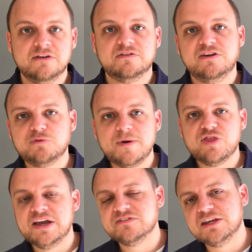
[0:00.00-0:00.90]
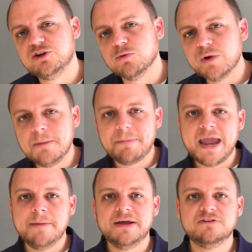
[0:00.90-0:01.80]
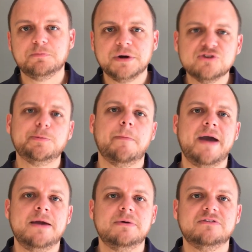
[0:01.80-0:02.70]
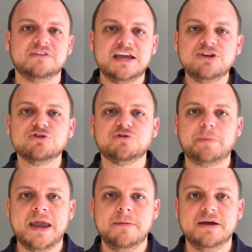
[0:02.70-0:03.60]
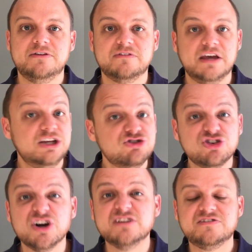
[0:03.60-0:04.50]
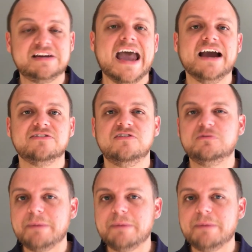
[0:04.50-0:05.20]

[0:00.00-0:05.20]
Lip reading: So these would be things like your rent payments, principal payments, interest payments, insurance, taxes.